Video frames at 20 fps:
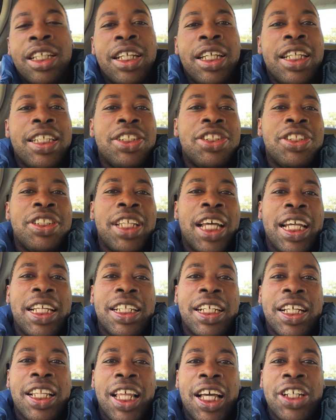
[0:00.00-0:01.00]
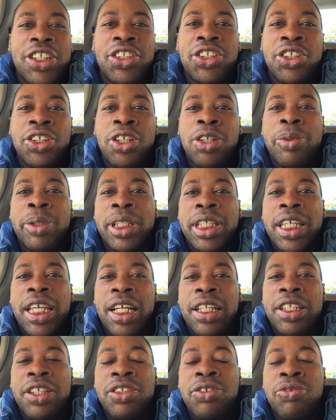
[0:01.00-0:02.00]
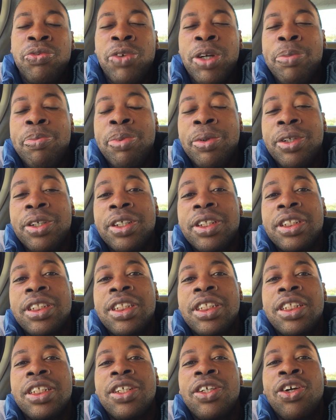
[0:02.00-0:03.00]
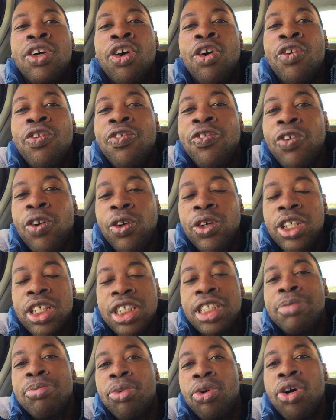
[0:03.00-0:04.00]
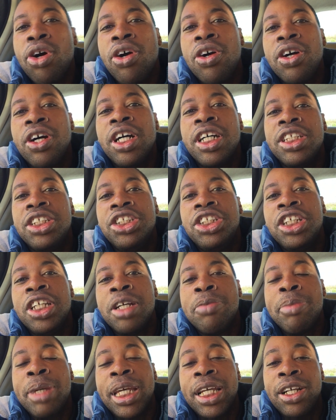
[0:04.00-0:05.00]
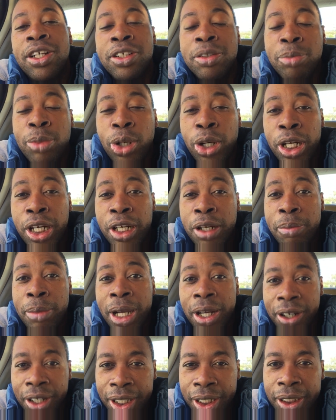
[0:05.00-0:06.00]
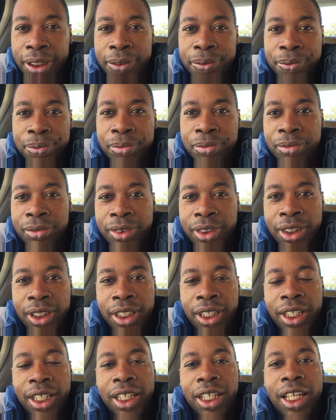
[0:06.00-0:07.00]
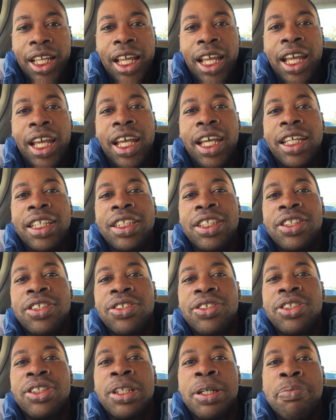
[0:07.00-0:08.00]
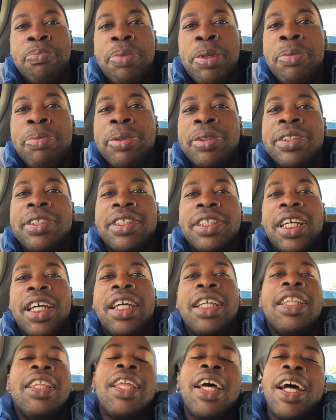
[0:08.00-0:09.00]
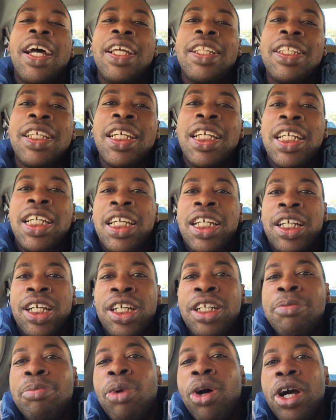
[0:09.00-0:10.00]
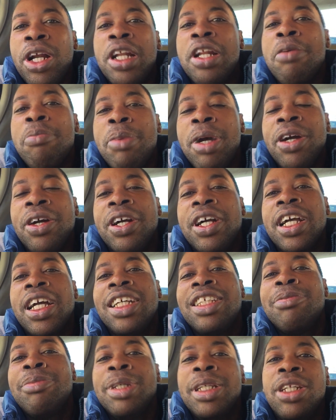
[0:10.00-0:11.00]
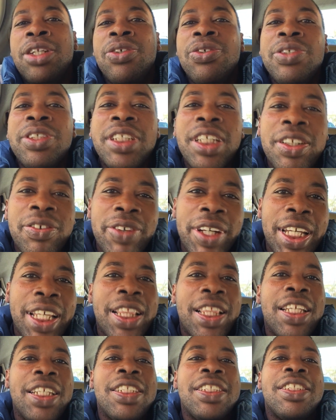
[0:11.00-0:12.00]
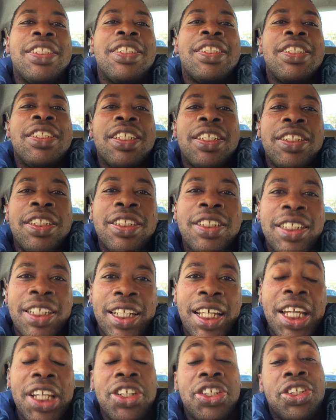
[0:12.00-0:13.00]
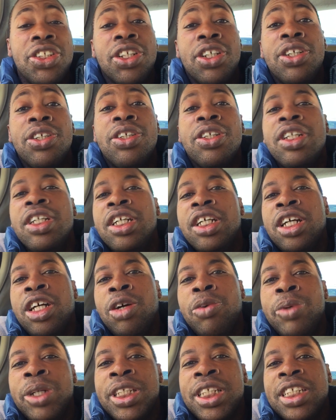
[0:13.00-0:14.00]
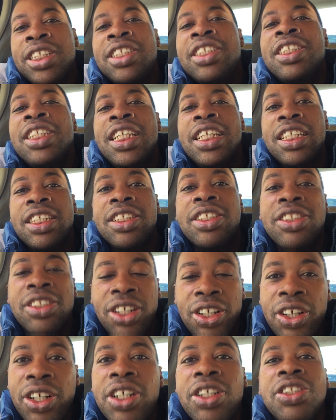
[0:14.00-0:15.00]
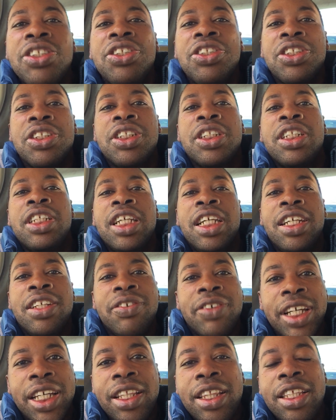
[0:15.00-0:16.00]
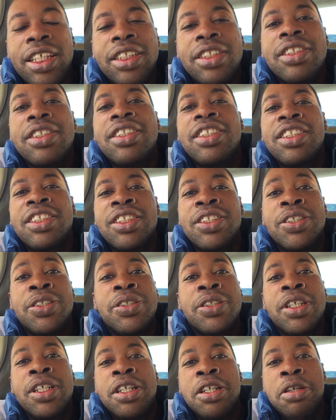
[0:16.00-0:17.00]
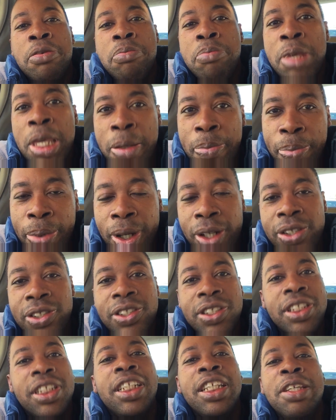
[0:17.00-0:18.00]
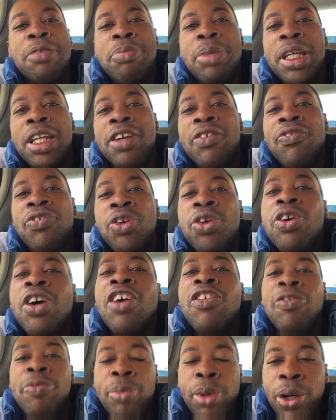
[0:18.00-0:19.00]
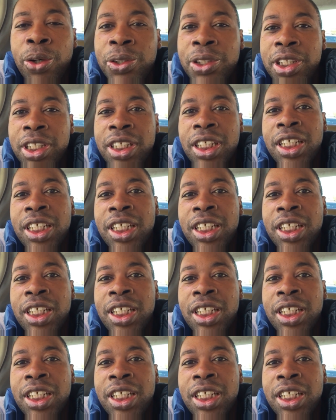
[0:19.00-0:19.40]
his 9 o'clock show with Kelly Ripa to go focus more on GMA, Good Morning America. And some people said that Good Morning America has been losing ratings to the Today Show, which has seen a surge in ratings. Me personally, being a viewer of both,